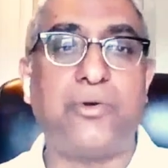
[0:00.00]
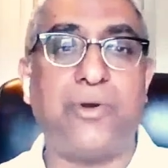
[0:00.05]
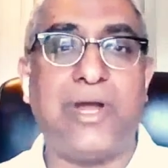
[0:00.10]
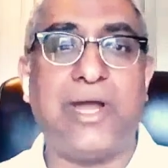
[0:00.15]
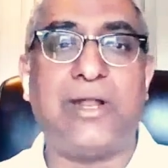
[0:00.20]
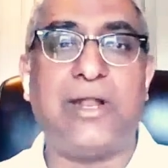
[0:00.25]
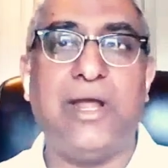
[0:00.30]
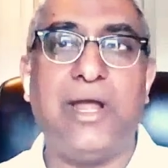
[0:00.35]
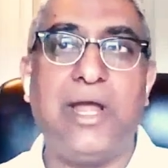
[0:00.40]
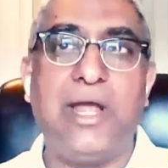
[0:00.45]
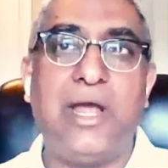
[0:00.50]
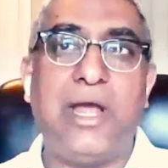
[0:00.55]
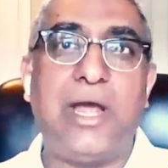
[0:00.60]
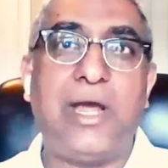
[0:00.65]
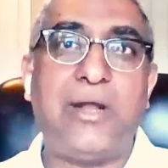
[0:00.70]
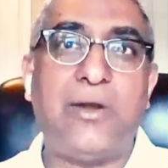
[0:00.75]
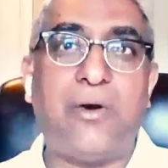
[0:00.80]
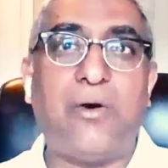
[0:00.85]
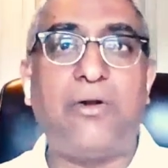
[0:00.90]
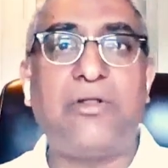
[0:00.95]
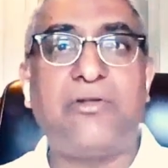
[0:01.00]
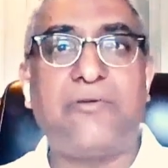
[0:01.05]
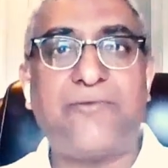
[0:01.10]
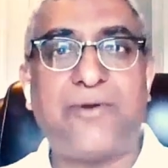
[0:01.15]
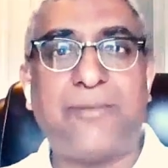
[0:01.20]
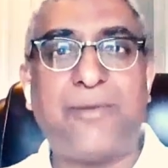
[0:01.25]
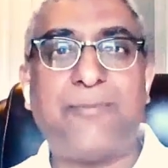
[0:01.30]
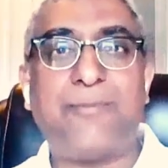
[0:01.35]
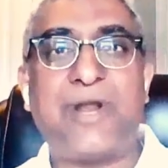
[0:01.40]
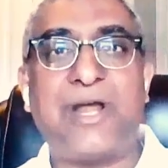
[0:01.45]
strength and also
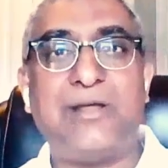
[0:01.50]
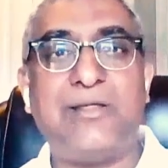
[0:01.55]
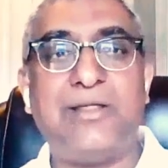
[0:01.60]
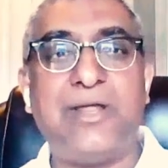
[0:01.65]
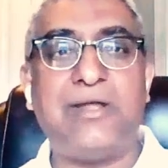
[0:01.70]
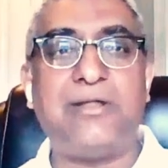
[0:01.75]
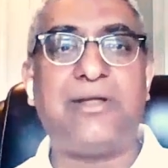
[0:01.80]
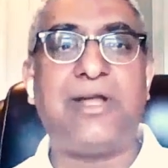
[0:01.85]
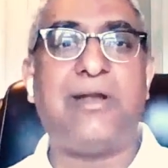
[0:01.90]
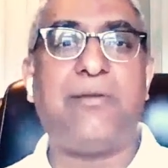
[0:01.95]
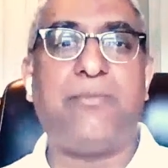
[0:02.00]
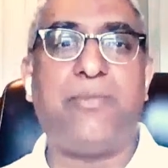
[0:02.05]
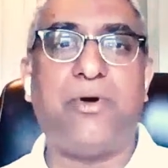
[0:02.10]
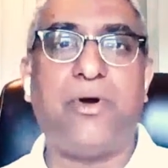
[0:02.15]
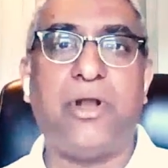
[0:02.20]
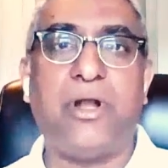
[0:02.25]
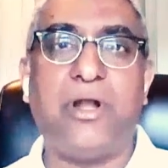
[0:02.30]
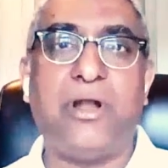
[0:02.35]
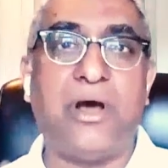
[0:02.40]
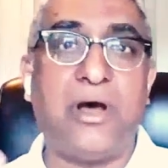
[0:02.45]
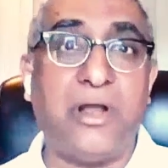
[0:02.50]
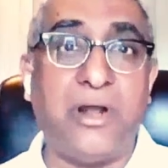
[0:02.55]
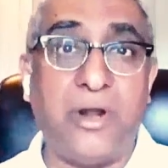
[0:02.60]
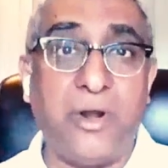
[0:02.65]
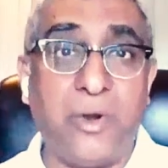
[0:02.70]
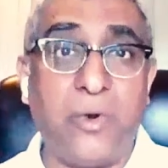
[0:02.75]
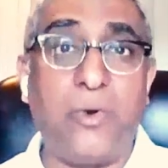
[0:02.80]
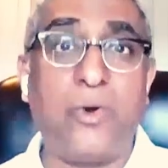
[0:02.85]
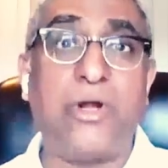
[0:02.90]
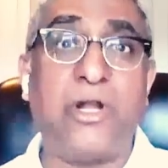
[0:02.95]
from a pricing standpoint, our
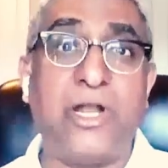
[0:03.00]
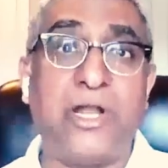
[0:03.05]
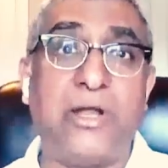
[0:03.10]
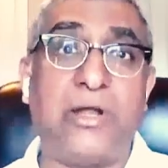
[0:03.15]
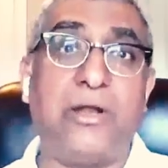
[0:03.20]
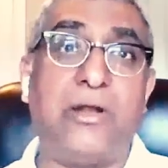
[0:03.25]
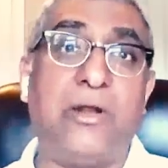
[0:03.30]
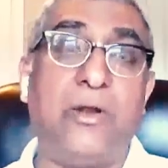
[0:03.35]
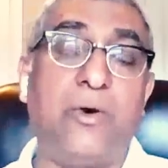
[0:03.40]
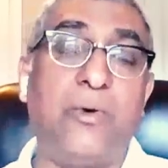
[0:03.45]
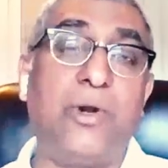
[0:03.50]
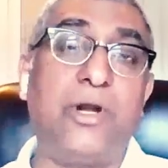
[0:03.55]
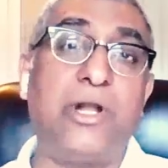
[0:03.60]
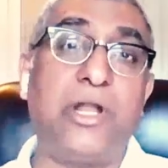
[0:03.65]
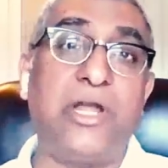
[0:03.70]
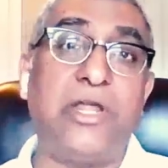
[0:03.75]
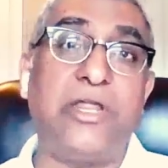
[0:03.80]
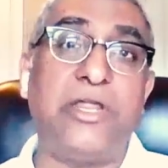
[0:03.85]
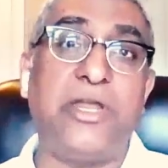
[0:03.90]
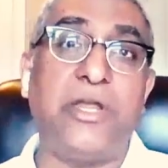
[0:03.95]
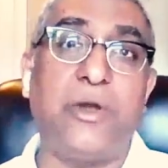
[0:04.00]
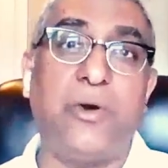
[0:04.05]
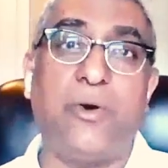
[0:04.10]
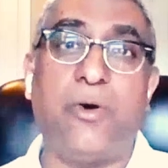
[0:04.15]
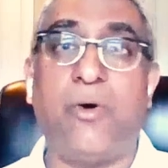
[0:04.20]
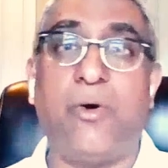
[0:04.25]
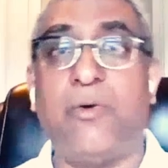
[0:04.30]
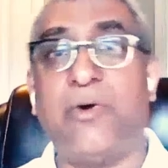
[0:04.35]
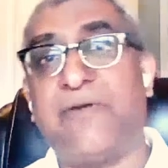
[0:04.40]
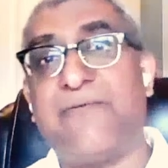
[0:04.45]
lower TCO
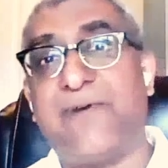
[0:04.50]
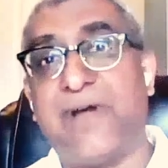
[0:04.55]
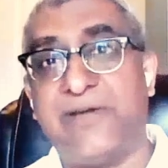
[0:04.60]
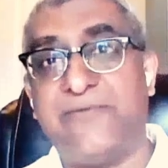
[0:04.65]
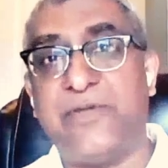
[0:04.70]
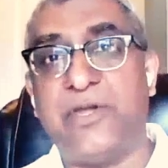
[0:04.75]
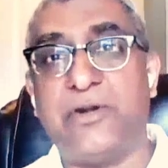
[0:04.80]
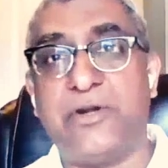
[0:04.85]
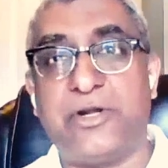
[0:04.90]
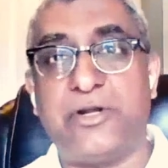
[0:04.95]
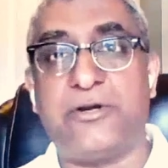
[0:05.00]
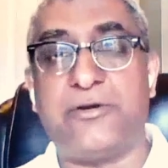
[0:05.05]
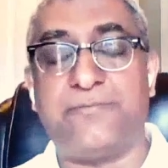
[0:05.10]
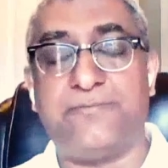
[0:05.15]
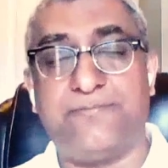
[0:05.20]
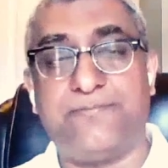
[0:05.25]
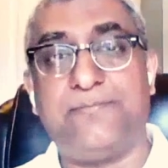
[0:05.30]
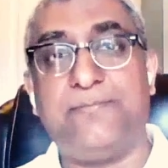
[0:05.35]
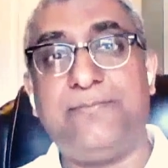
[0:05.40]
over a 5-year term.